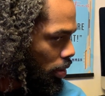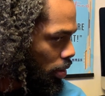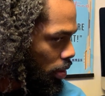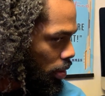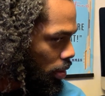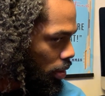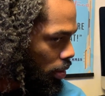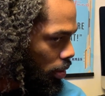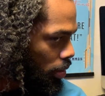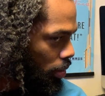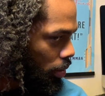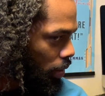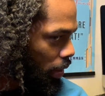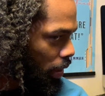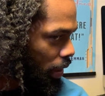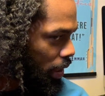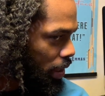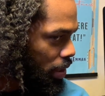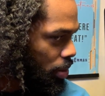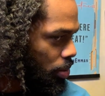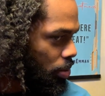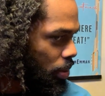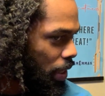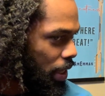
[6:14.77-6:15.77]
So I
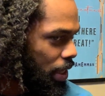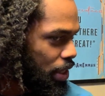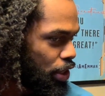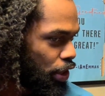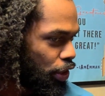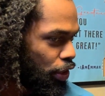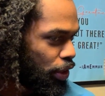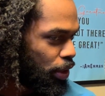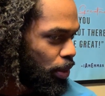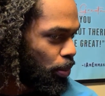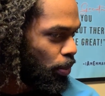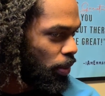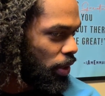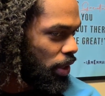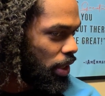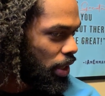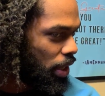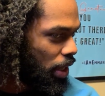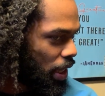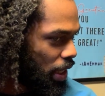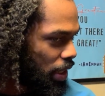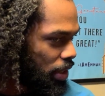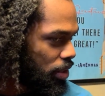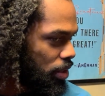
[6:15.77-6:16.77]
guess you guys learned what
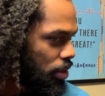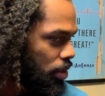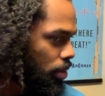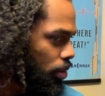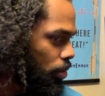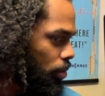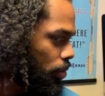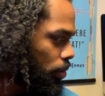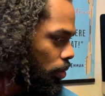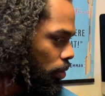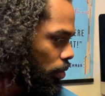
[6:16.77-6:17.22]
not to do